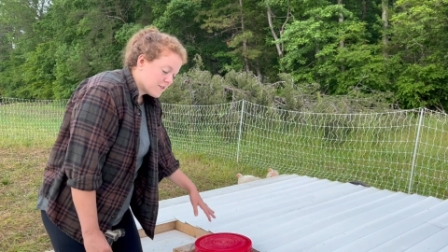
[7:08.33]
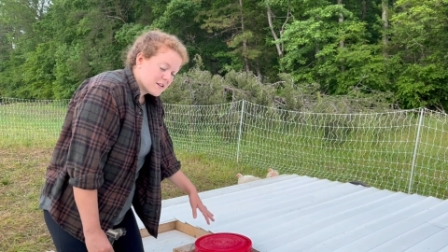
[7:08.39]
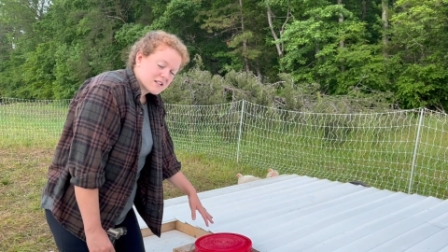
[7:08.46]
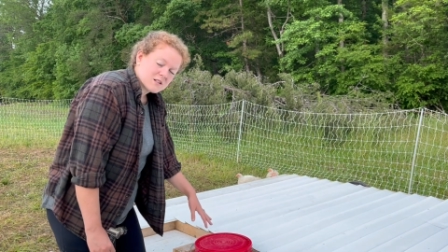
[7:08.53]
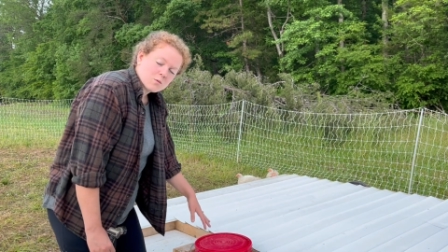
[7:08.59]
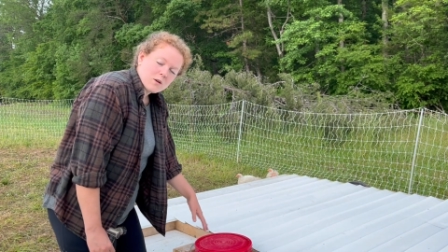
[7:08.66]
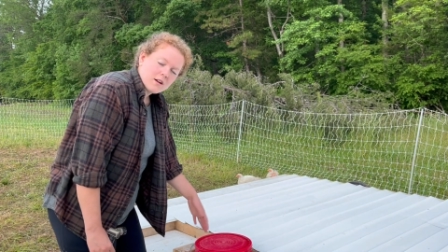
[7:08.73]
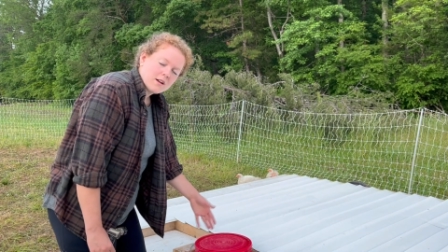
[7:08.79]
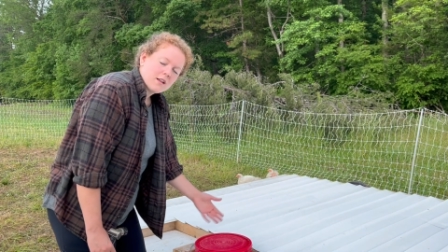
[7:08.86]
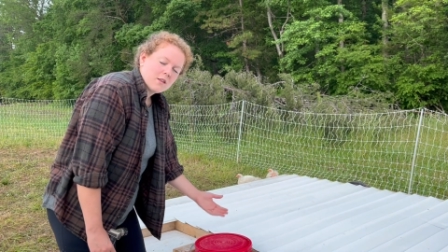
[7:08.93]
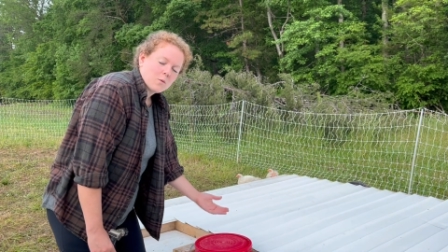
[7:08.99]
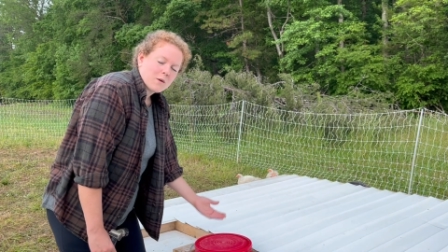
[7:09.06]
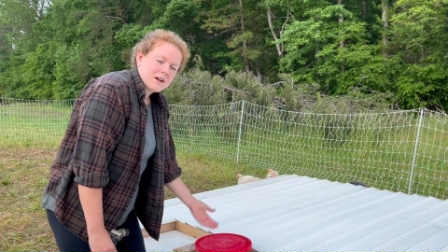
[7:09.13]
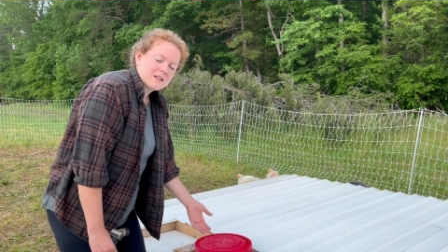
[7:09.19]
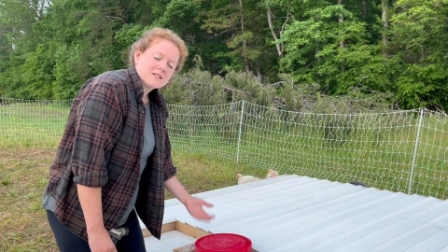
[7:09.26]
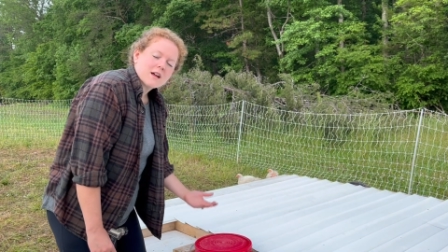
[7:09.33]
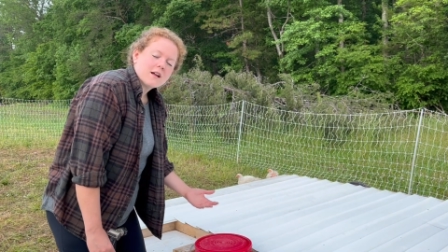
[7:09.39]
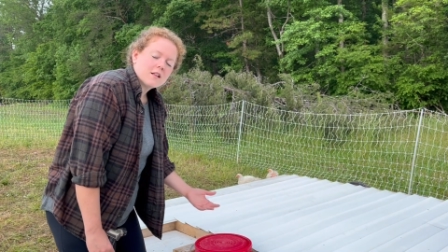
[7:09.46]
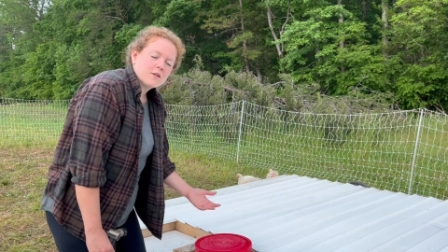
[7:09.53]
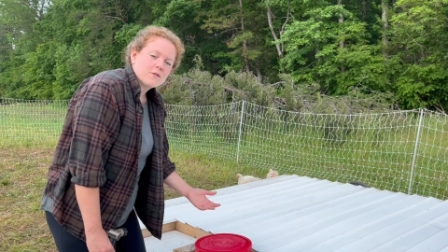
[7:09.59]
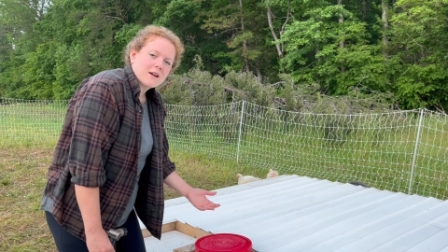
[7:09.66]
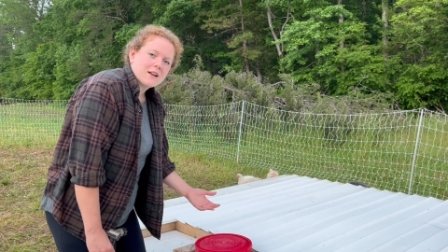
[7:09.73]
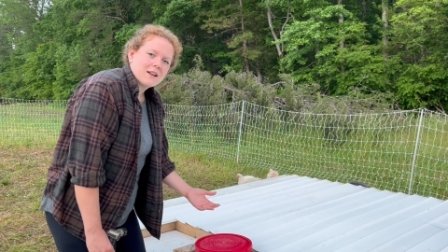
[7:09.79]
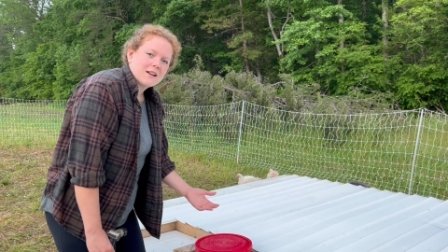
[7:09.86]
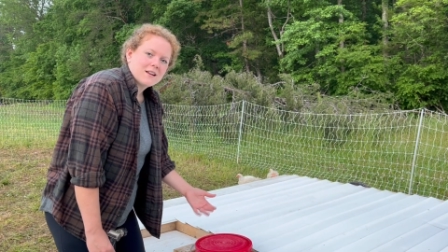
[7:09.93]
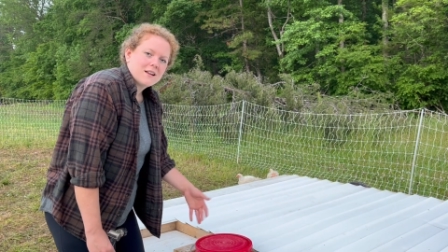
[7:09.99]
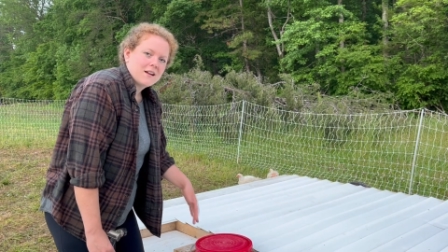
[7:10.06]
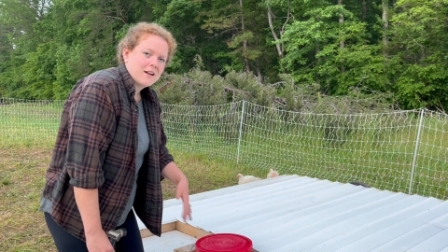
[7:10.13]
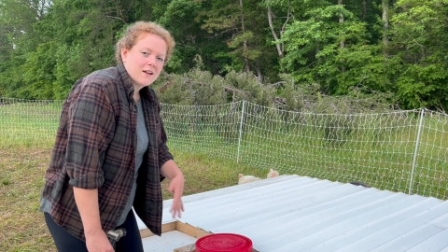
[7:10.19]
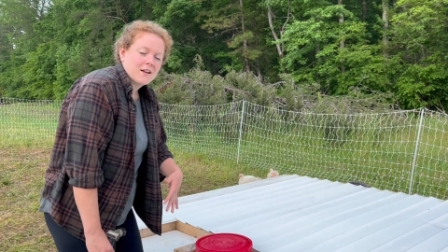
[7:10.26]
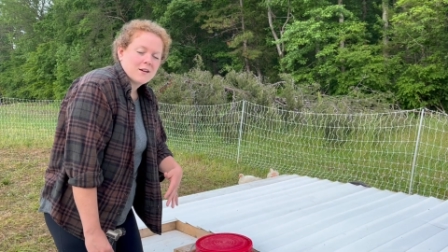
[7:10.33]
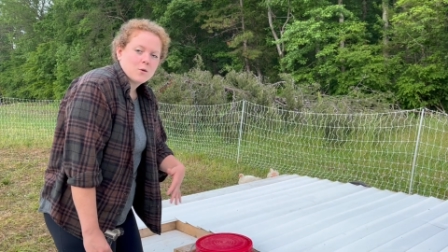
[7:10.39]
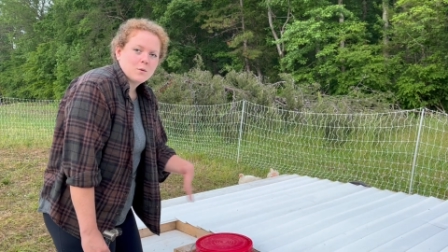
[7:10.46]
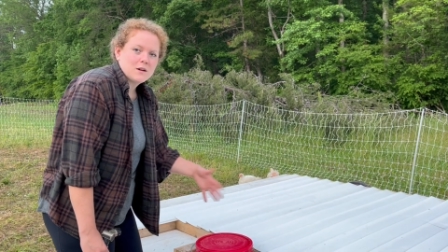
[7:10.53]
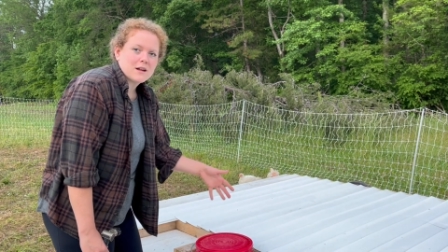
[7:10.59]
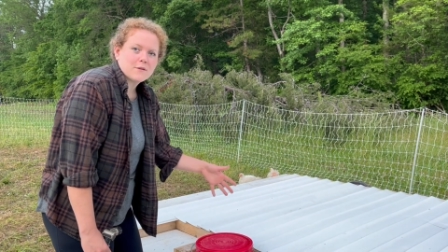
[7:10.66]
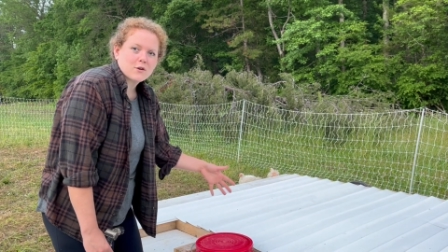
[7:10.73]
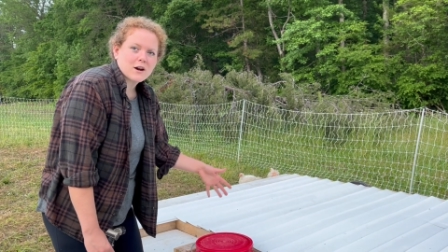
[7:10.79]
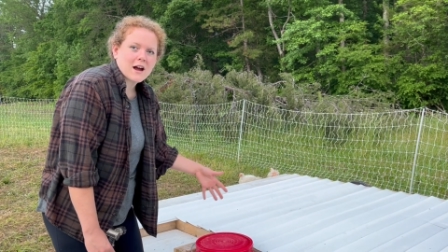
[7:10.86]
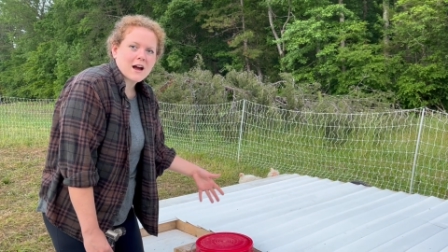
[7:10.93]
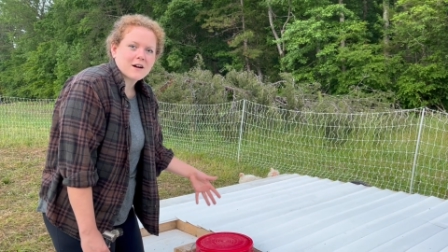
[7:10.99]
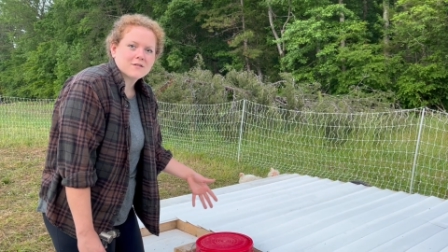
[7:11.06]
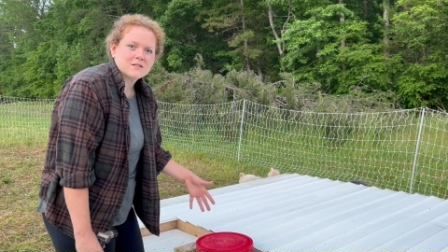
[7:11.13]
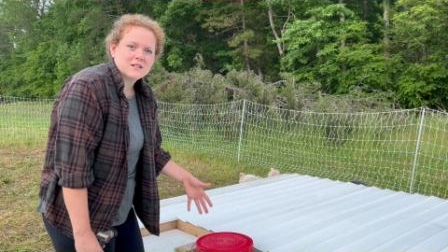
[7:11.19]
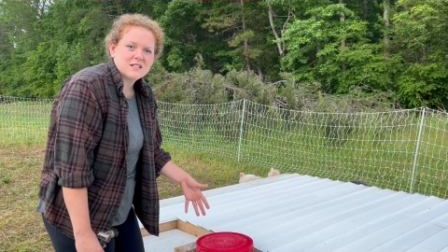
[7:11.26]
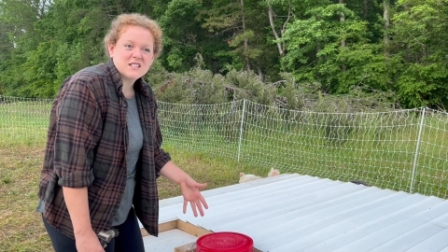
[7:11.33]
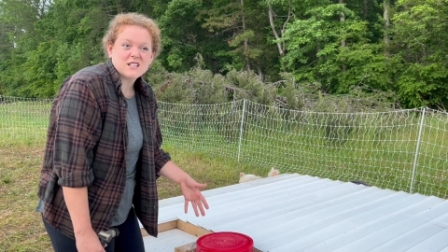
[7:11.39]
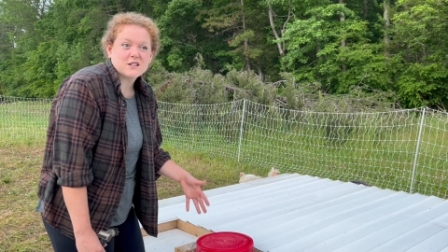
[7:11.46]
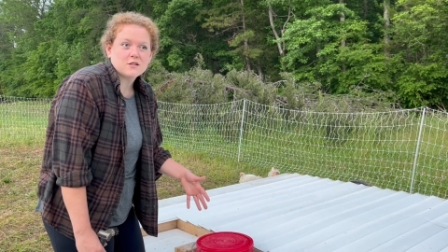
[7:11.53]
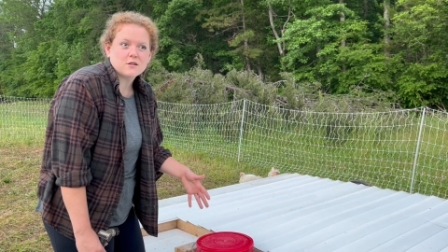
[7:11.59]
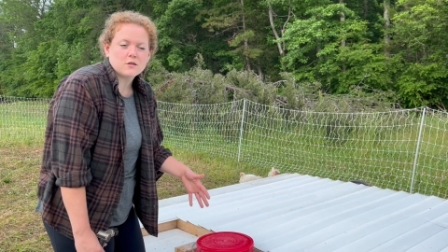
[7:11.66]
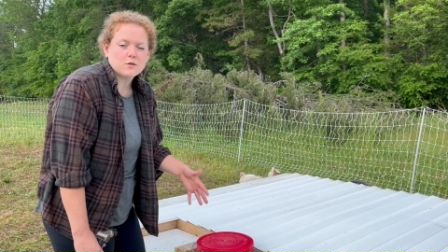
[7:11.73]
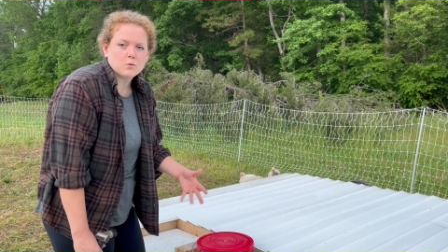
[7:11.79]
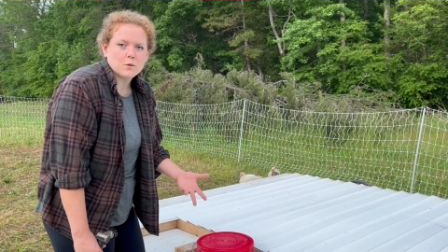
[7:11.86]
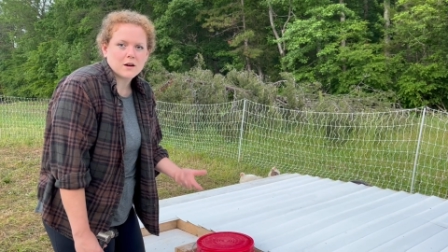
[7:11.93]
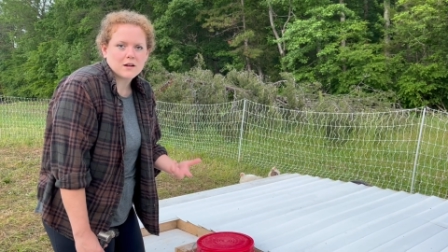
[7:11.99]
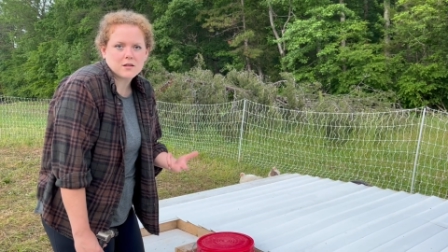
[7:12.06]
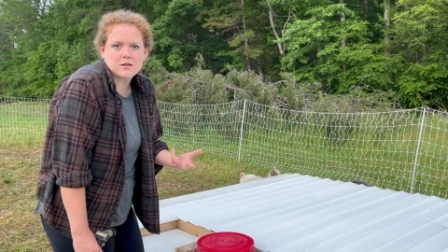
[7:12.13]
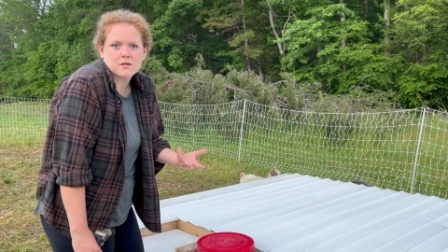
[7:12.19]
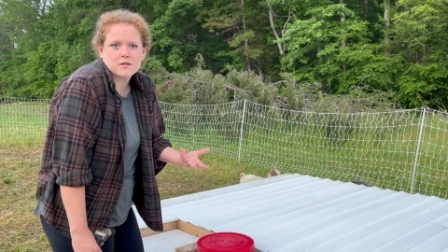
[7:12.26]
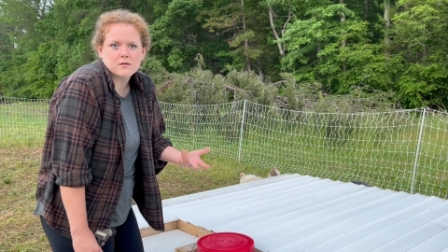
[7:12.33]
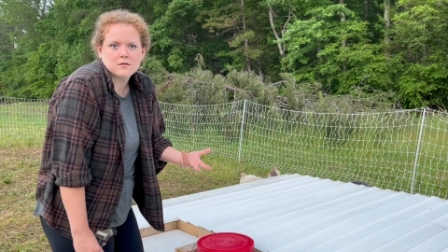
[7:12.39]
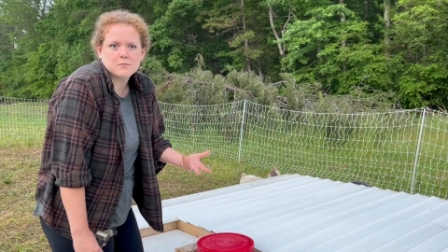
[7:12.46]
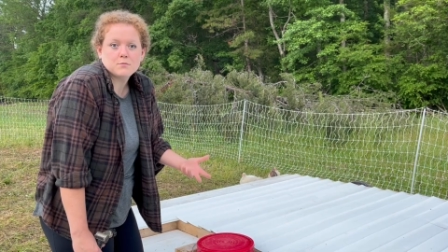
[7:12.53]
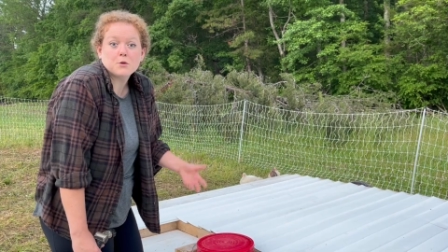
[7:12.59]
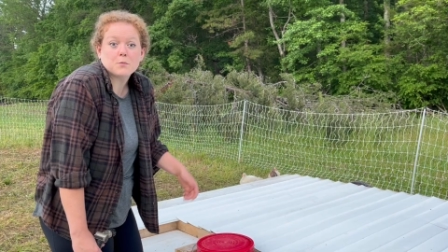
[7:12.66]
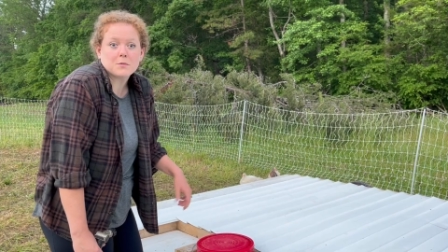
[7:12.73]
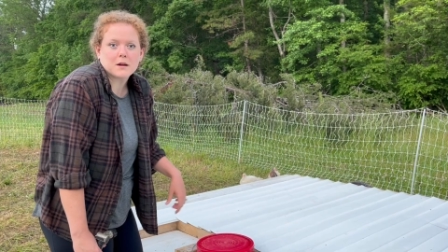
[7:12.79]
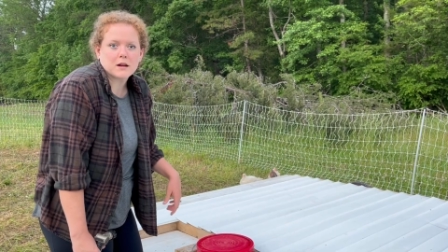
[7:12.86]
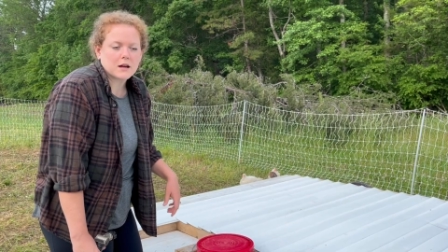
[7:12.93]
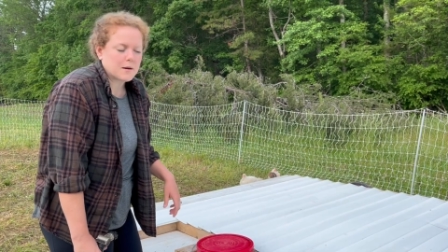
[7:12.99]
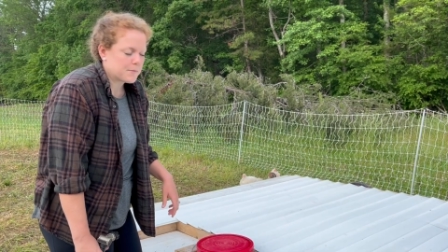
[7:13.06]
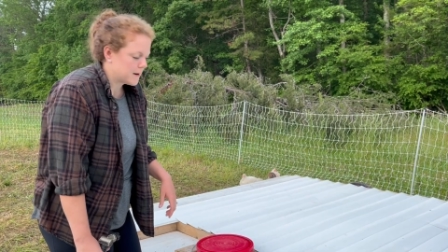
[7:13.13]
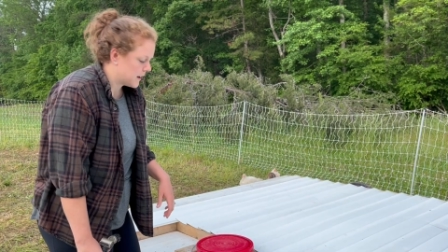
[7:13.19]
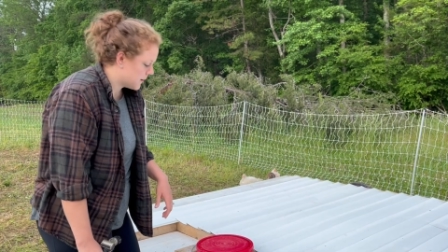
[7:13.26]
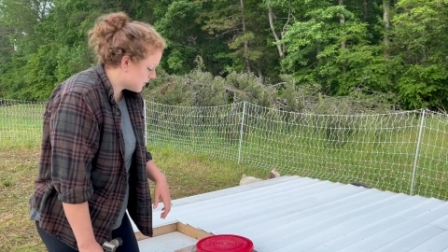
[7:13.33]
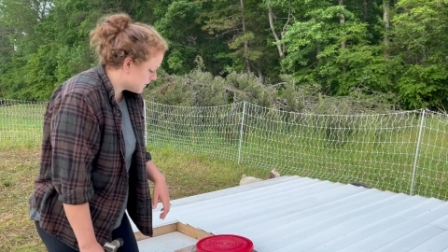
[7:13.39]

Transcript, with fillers: this one and the way it's elevated, we never have to deal with poop getting up in it.